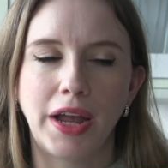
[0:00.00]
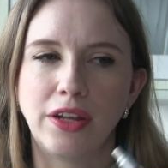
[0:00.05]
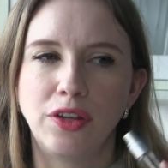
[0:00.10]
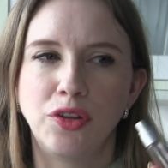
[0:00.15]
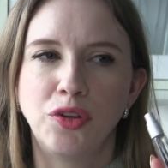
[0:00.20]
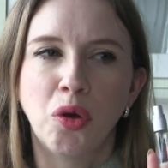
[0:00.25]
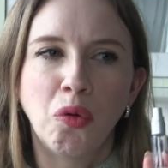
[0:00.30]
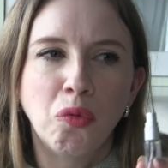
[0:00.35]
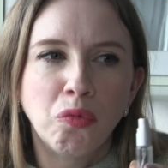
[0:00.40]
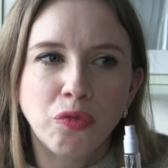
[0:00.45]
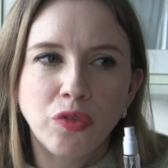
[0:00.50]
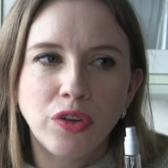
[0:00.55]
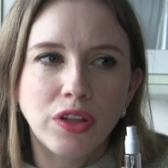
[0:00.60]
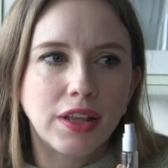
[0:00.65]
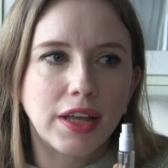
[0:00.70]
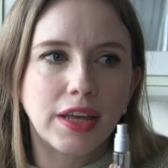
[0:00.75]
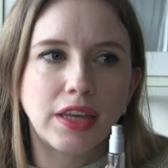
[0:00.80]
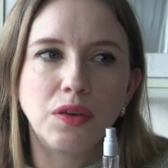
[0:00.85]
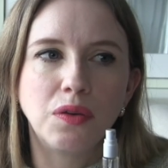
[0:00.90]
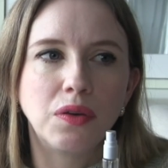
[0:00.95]
I don't feel
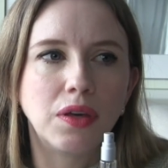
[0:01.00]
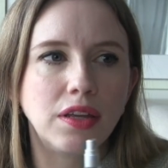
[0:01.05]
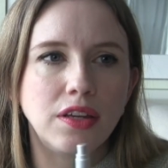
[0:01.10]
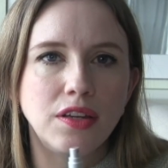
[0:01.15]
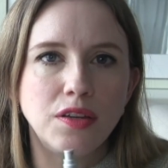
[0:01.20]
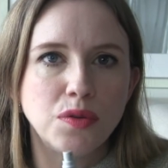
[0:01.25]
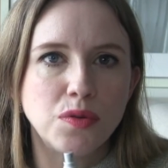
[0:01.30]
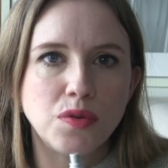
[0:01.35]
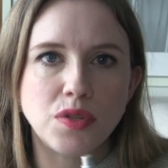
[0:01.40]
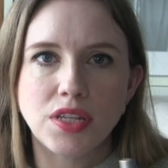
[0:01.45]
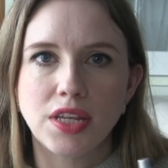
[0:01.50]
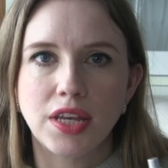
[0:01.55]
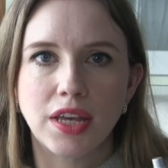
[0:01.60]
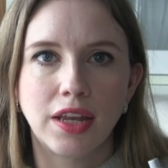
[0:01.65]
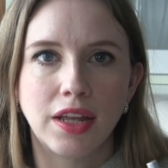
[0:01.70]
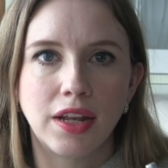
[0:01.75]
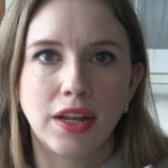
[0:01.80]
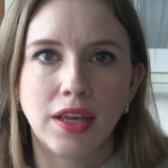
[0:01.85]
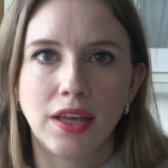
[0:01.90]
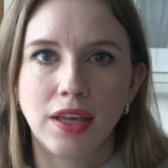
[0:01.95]
like you can use
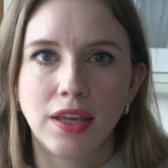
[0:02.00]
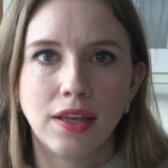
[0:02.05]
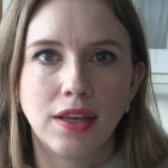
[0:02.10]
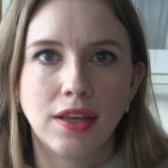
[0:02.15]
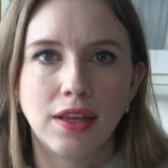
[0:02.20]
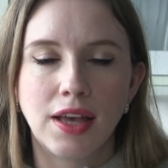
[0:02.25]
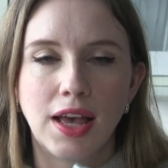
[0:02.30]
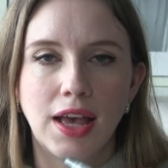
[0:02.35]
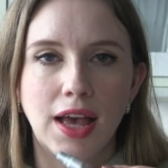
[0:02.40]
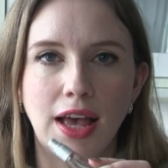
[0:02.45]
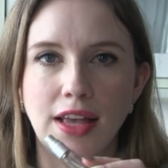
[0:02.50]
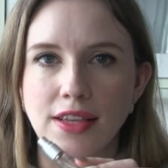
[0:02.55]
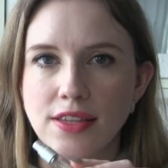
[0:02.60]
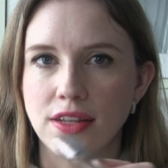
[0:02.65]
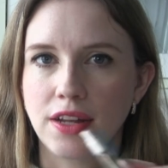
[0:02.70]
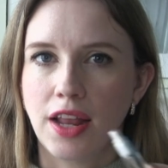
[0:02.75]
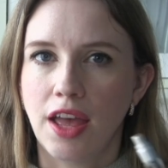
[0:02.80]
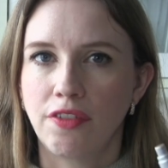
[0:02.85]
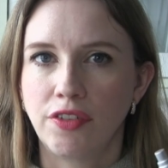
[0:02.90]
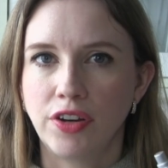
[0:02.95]
it as
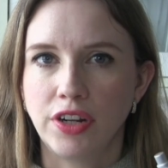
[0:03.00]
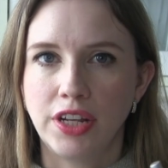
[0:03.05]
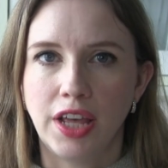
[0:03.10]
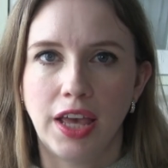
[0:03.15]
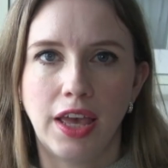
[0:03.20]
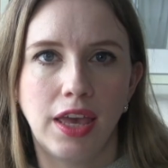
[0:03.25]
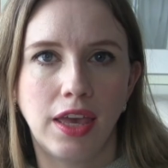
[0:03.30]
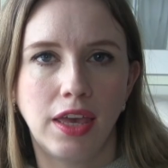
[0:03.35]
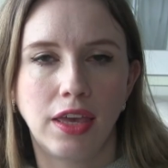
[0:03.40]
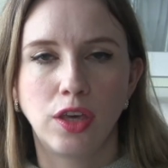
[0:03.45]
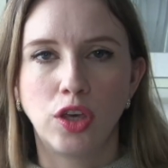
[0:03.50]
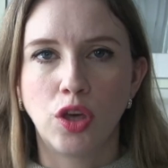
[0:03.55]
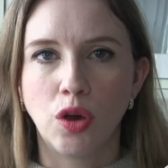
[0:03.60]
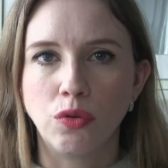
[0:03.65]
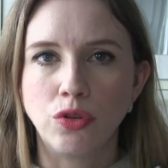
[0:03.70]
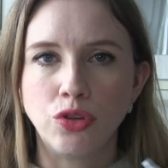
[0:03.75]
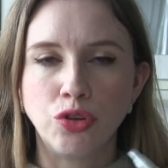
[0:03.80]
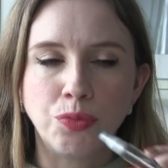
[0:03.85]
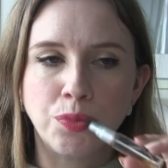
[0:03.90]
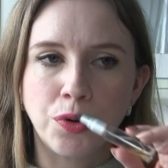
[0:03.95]
an everyday
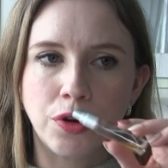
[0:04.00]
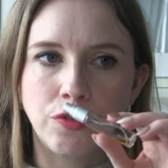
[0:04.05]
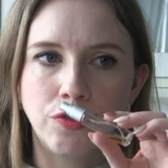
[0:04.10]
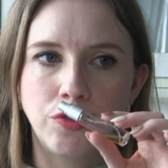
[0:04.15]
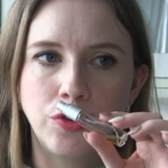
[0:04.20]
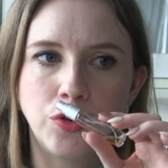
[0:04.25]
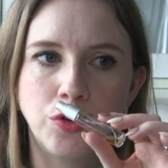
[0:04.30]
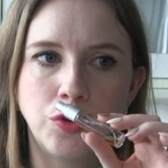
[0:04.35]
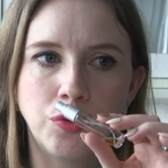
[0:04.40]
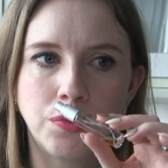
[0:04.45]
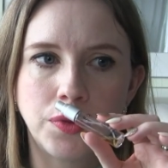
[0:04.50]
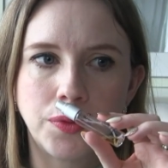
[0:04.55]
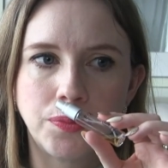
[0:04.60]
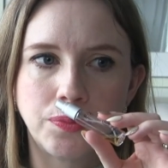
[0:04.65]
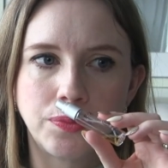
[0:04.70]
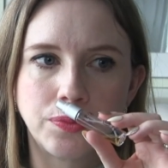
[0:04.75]
go-to perfume.